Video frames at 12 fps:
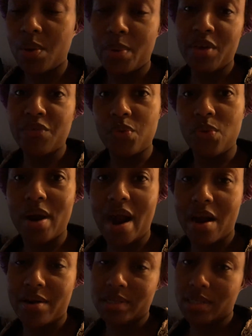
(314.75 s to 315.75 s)
I wait for
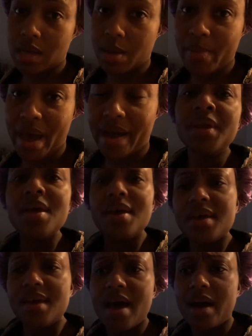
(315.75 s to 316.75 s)
Aaron to come back.
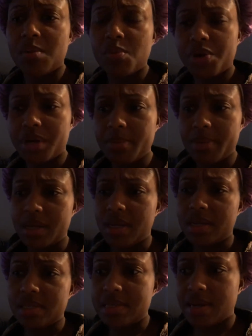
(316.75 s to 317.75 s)
He had a morning
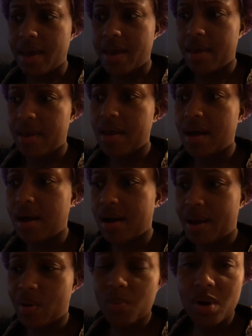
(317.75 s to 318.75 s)
meeting today uh,
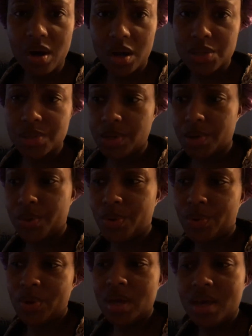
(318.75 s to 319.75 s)
at work,
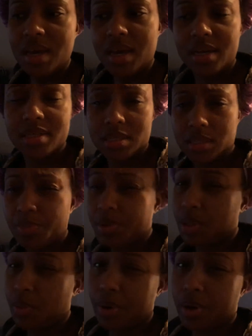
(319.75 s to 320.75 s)
so he doesn't
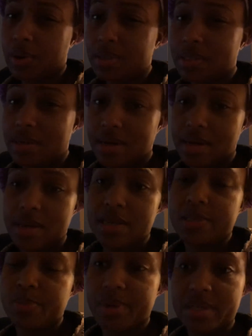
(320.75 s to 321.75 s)
typically work on
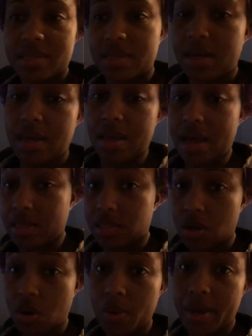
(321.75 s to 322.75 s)
Sundays, but today he had to
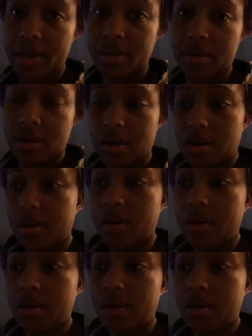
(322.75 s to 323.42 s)
go in, uh,